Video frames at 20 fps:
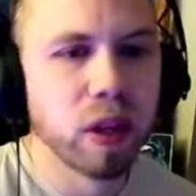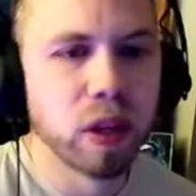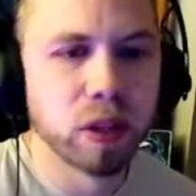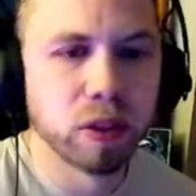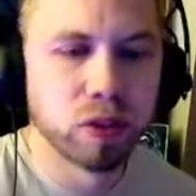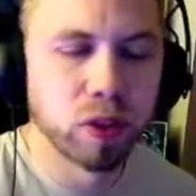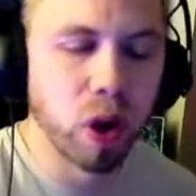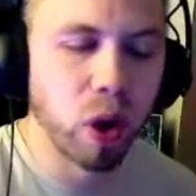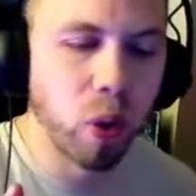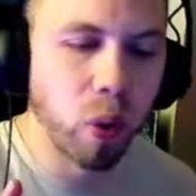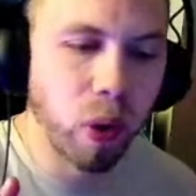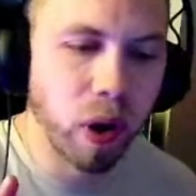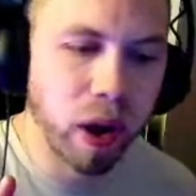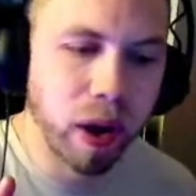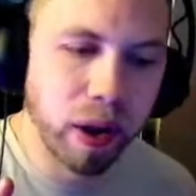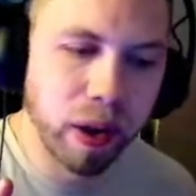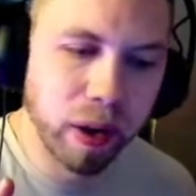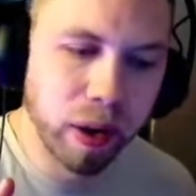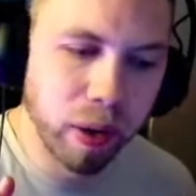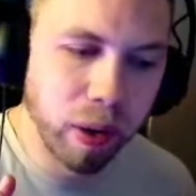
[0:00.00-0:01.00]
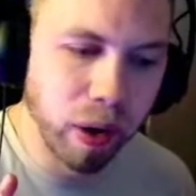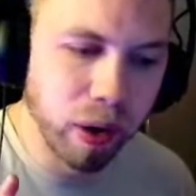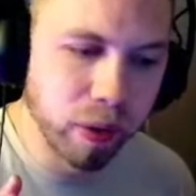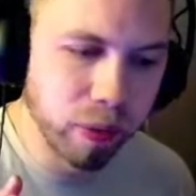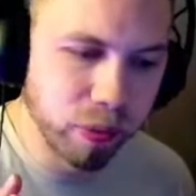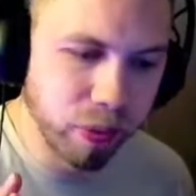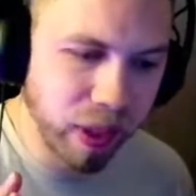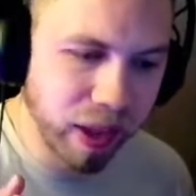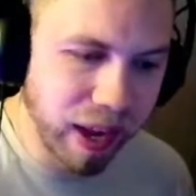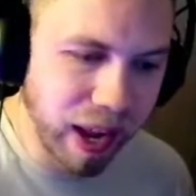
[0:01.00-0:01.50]
So
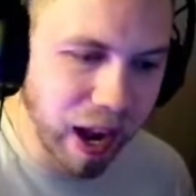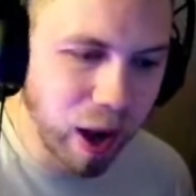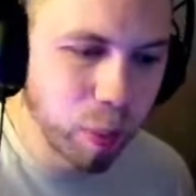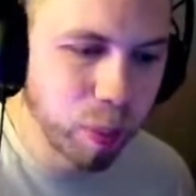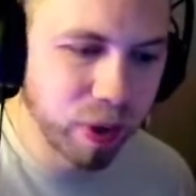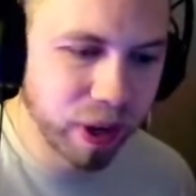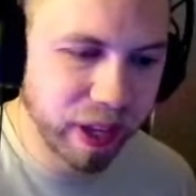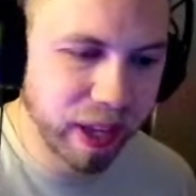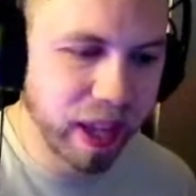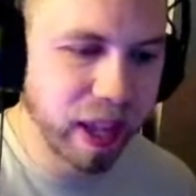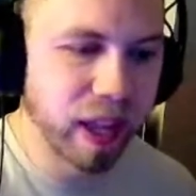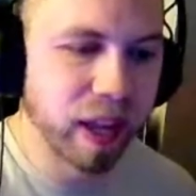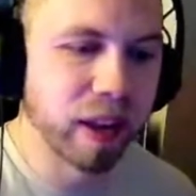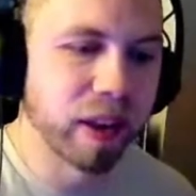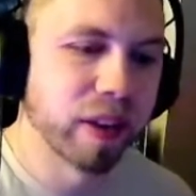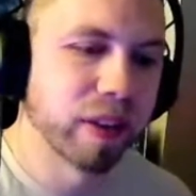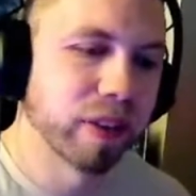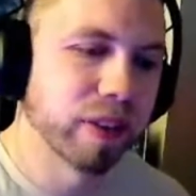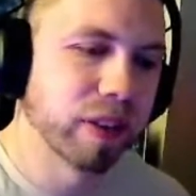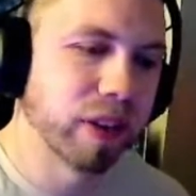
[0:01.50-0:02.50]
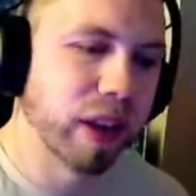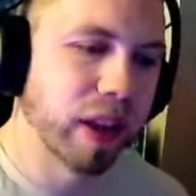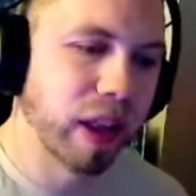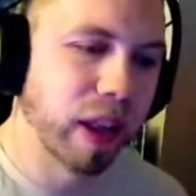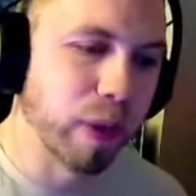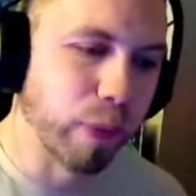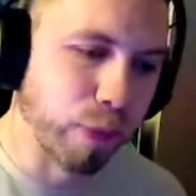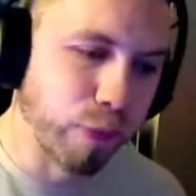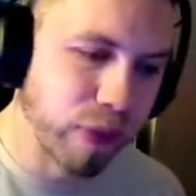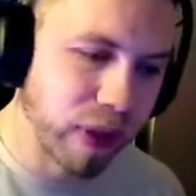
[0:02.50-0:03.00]
they now bring in
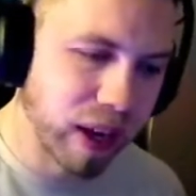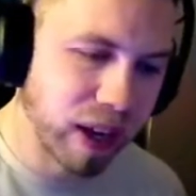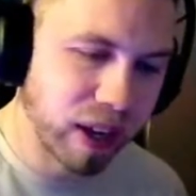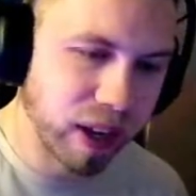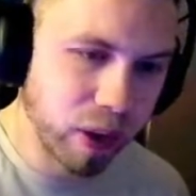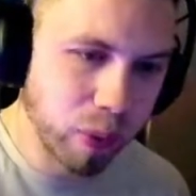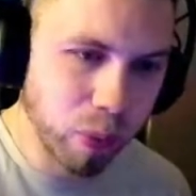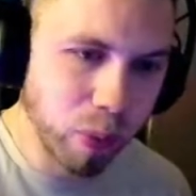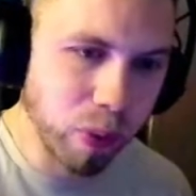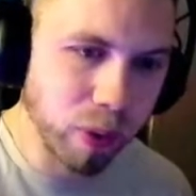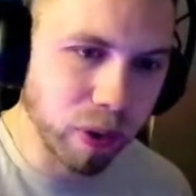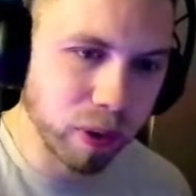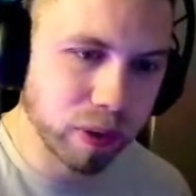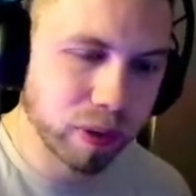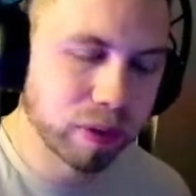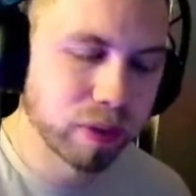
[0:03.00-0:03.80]
Infinity Ward,